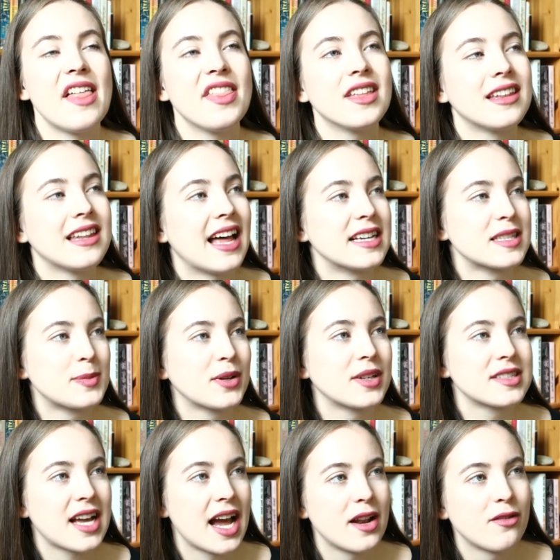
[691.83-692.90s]
And then the last book
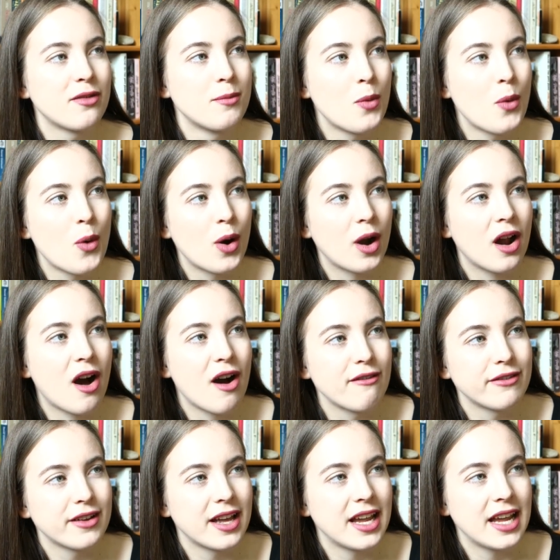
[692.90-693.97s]
is kind of more
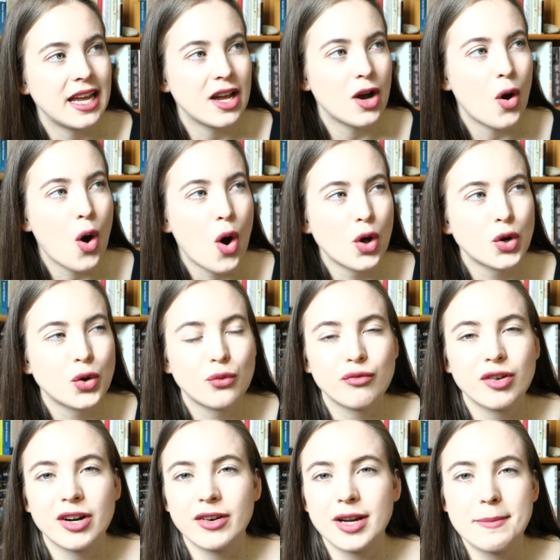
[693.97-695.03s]
of a
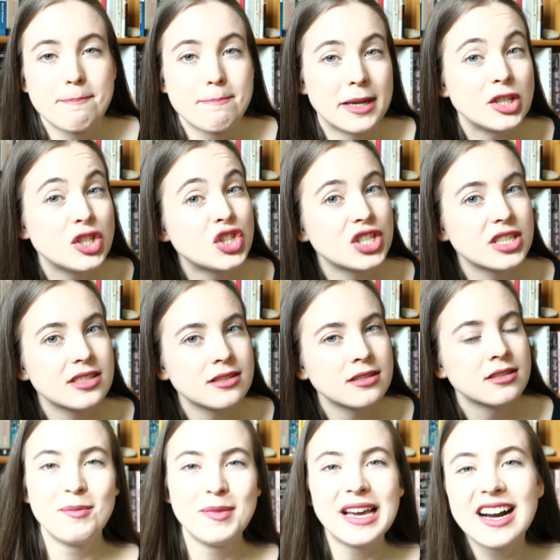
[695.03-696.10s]
honorary mention
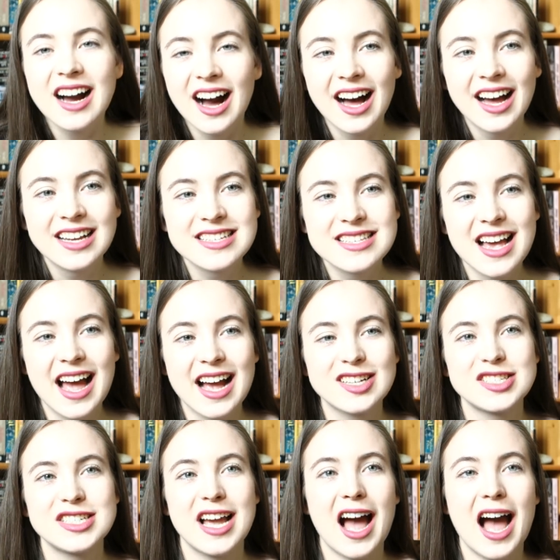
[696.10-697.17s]
because I
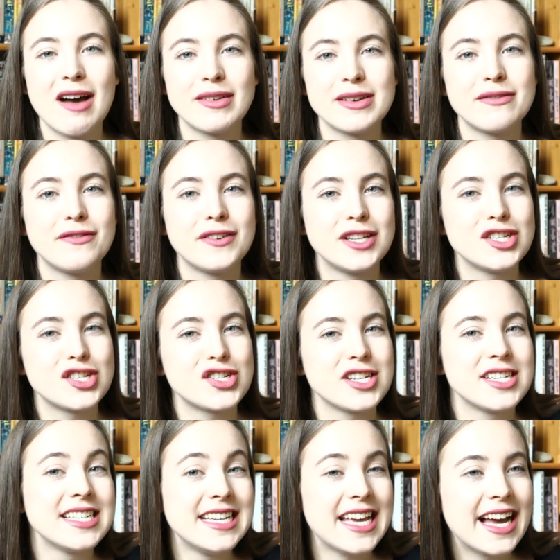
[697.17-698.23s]
actually haven't finished
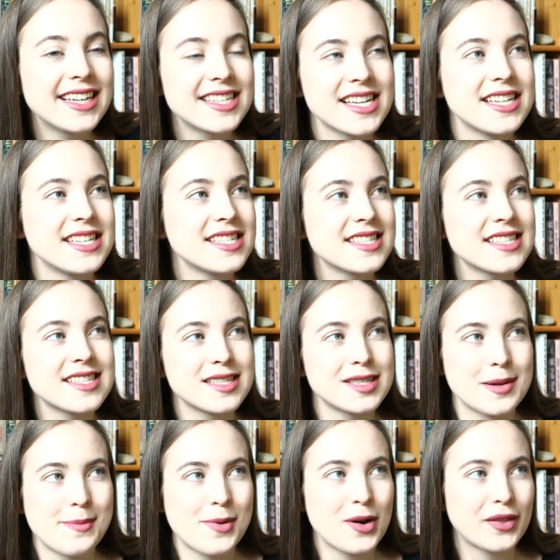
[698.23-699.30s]
it yet. And this
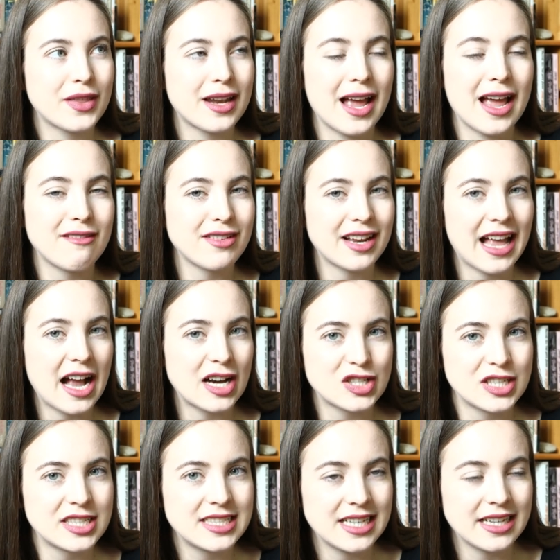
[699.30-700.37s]
isn't a book that I have like
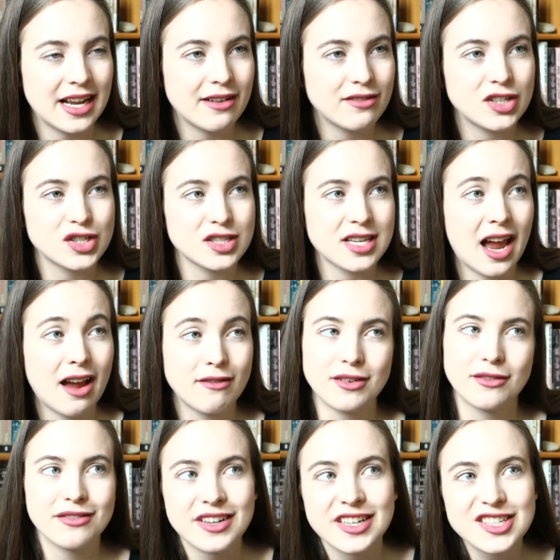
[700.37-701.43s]
actually DNF'd. I just
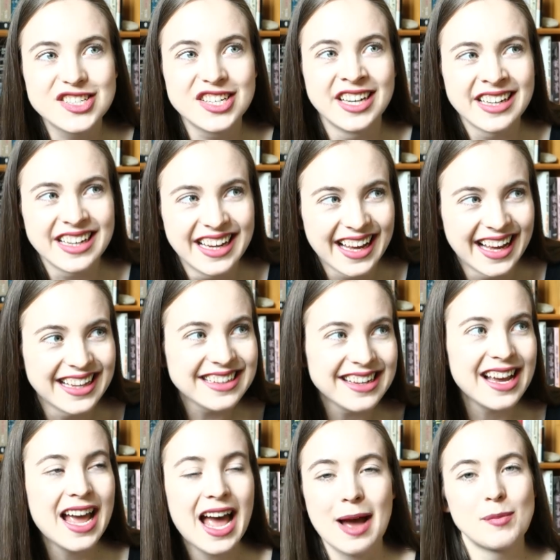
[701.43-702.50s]
haven't finished it yet.
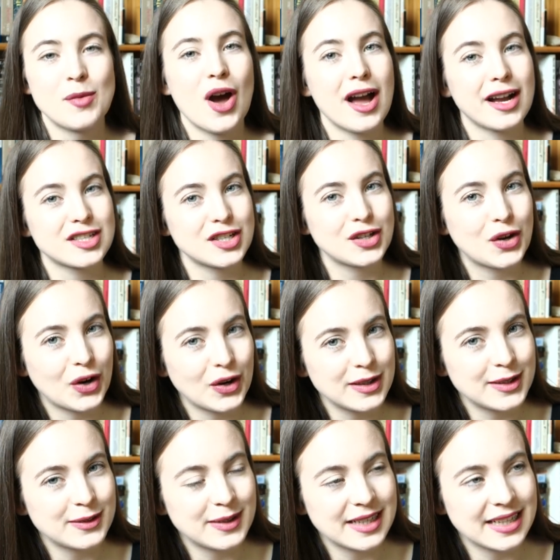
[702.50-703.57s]
I'm not actually
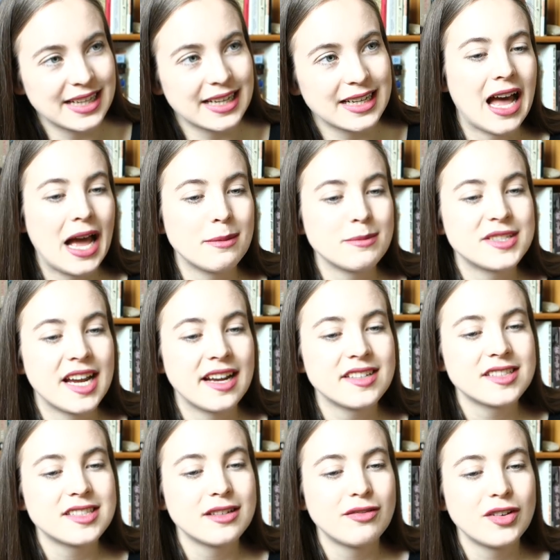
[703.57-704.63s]
currently reading it. I'm
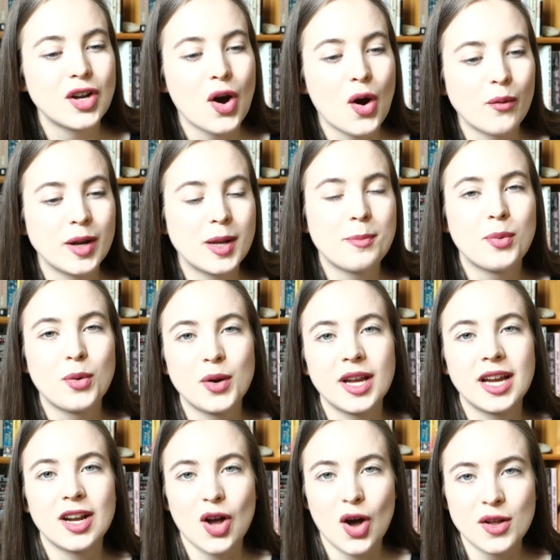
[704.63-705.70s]
tentatively already
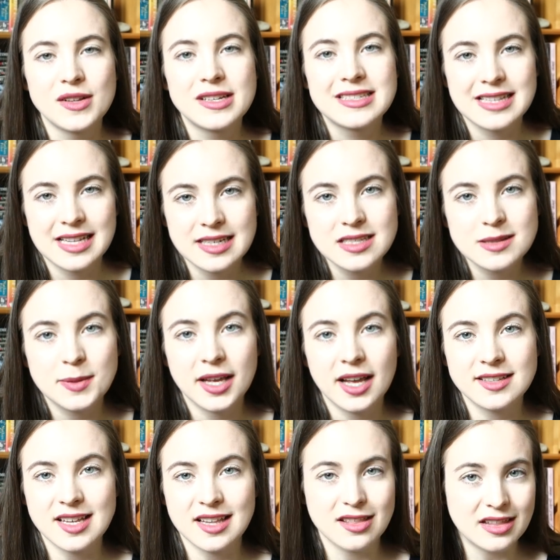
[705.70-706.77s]
putting it on this list
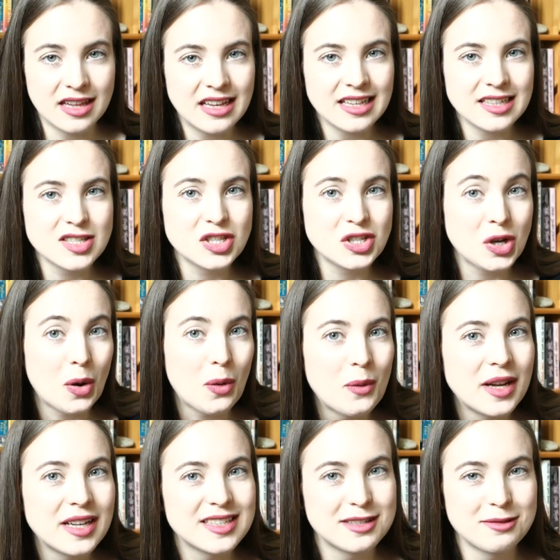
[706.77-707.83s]
because I think it's
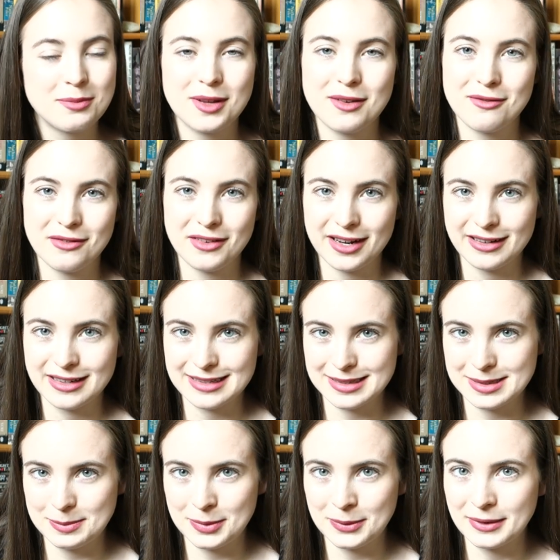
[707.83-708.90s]
going to be very
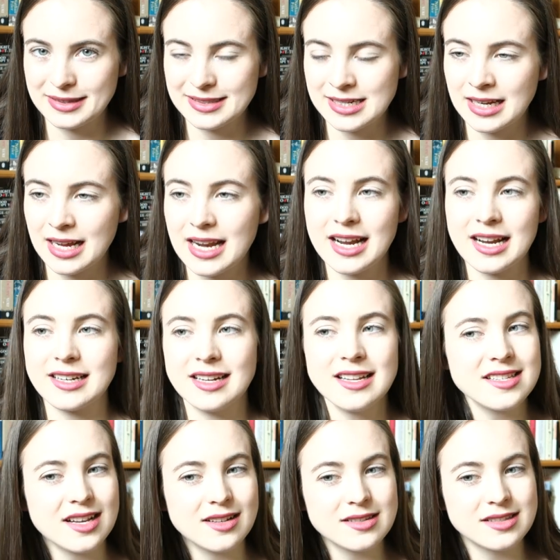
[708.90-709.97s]
disappointing. And that
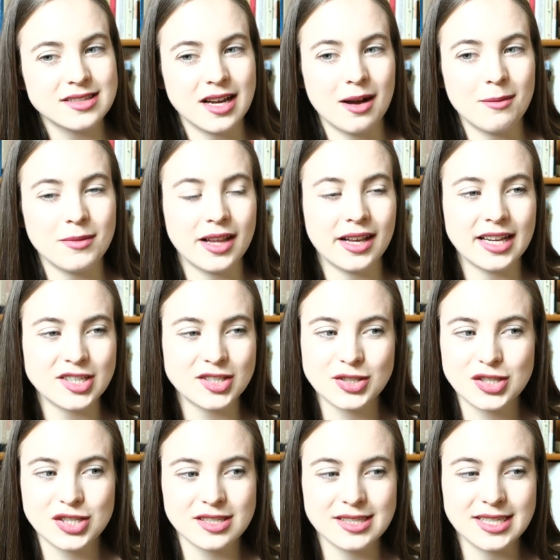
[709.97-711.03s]
sounds dumb, like I
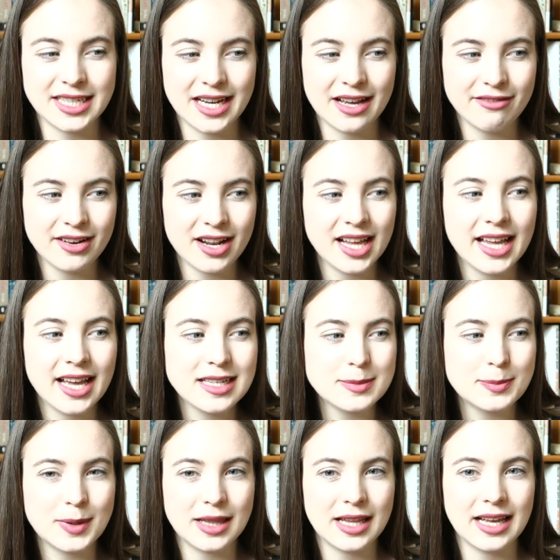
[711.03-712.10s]
should just DNF it, I guess.
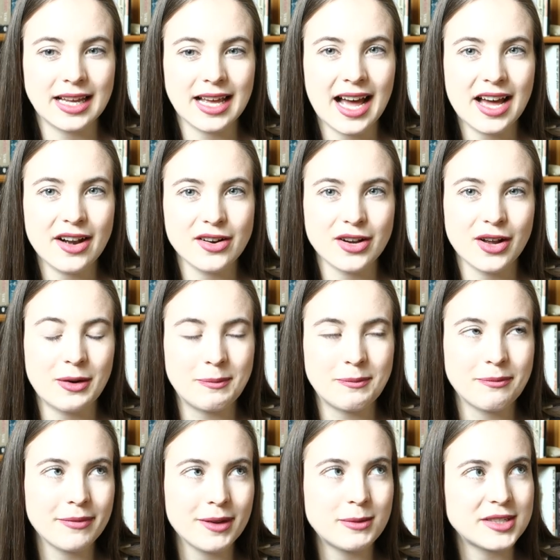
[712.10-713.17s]
But like, I don't know.
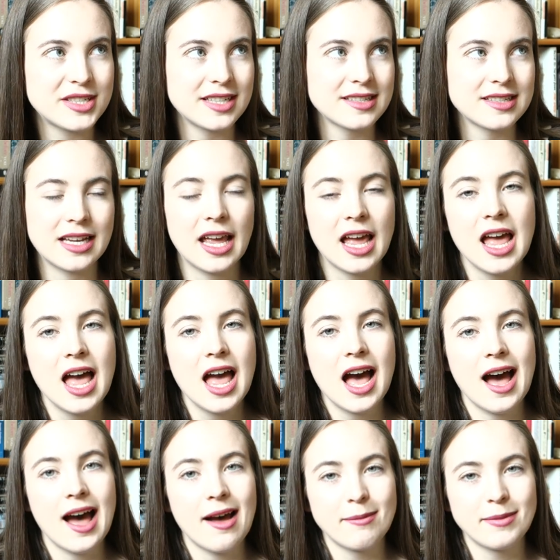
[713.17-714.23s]
We shall see.
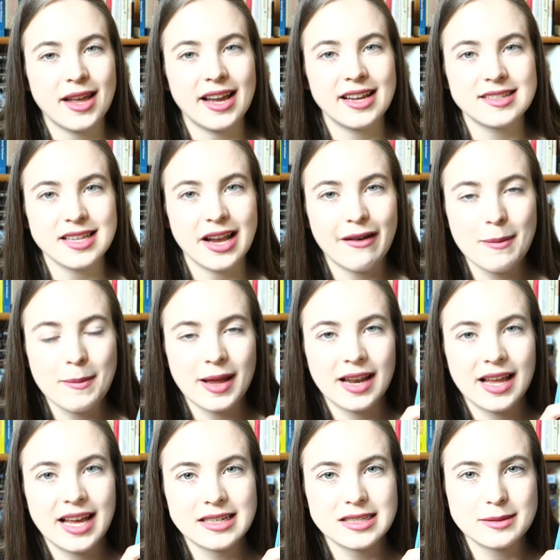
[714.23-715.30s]
That is
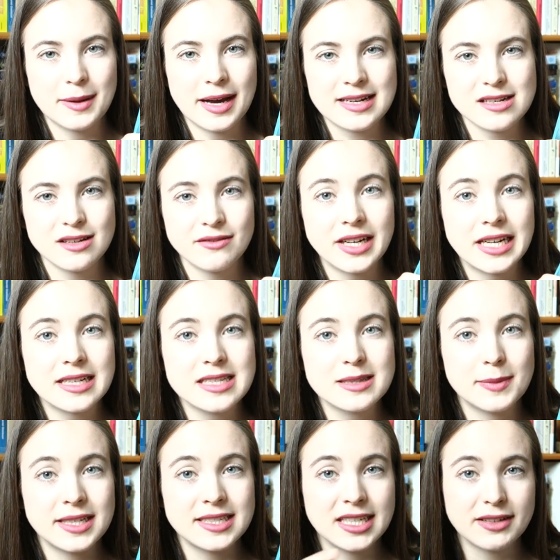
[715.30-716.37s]
Arabella and the Battle of Venus
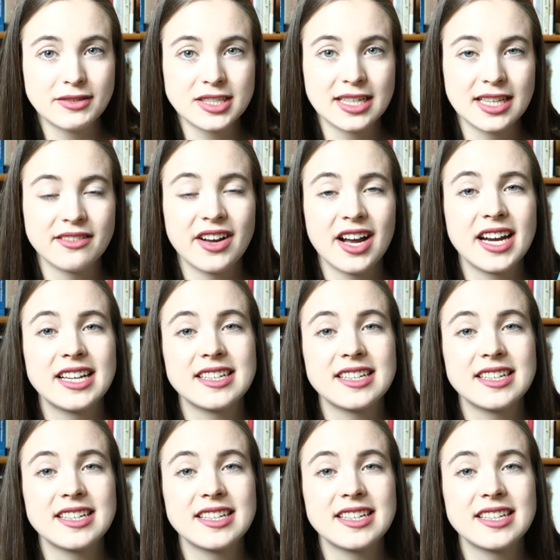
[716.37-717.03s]
by David de Levine.